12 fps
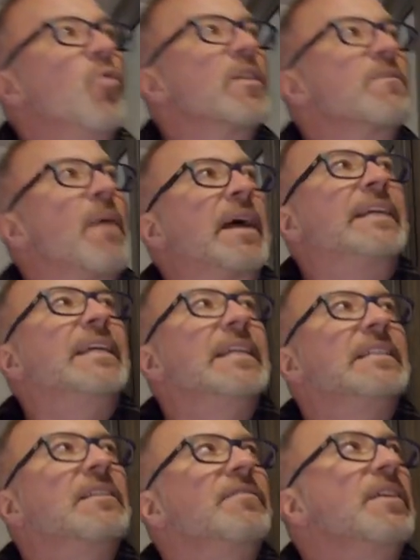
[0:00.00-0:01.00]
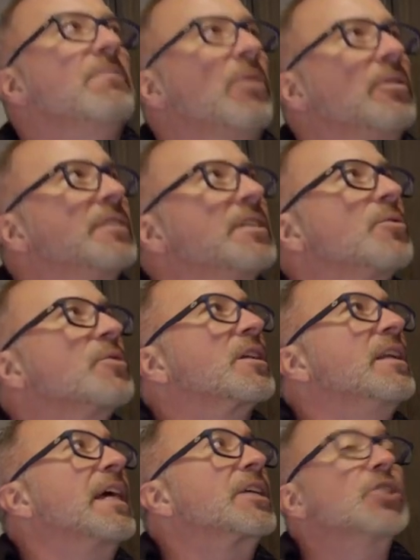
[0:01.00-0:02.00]
with my Key TV multi-source
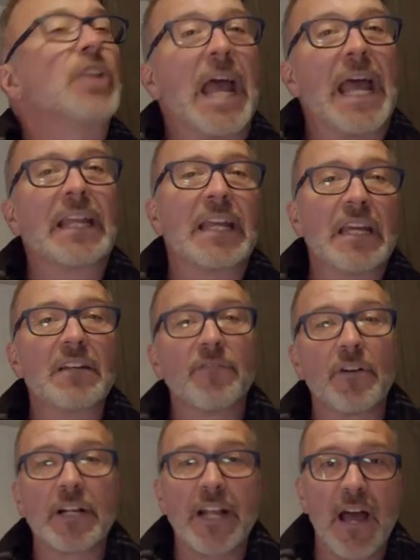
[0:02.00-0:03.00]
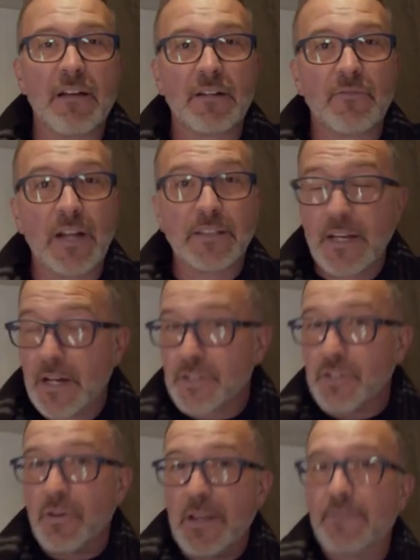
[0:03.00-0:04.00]
connection and inverted outlet right there.
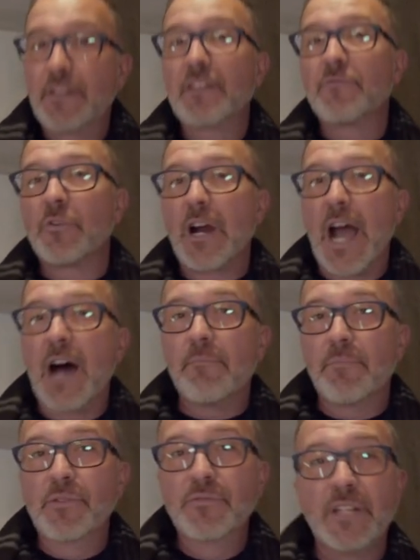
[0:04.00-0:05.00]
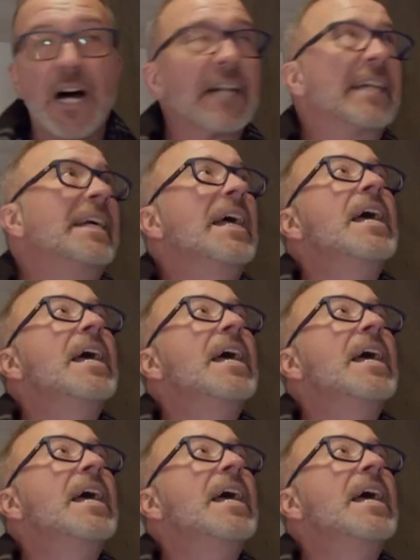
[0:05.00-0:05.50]
So even if we're out boondocking,